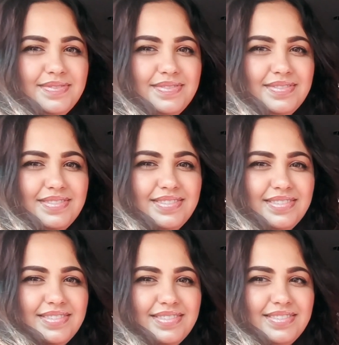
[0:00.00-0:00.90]

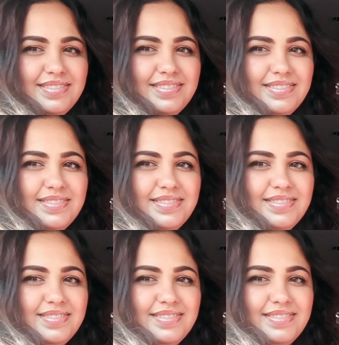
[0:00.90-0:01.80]

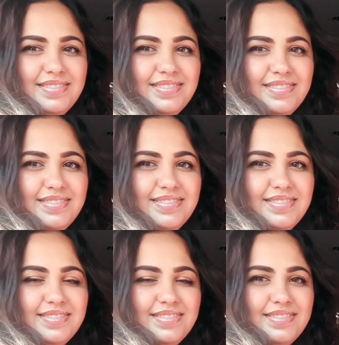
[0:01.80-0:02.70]

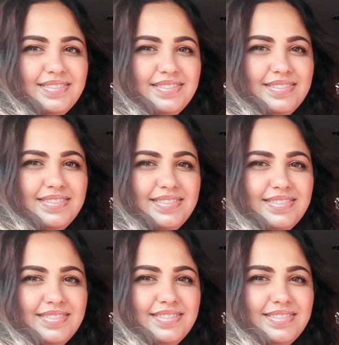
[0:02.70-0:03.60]

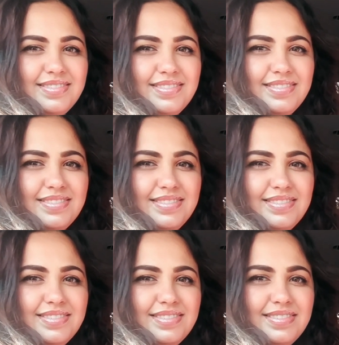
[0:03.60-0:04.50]

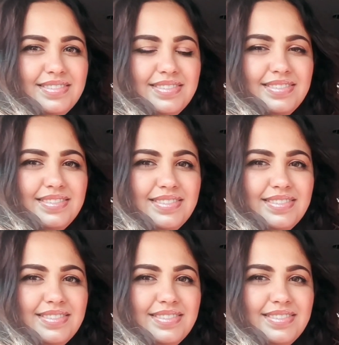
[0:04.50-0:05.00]
No words are spoken by the person on screen.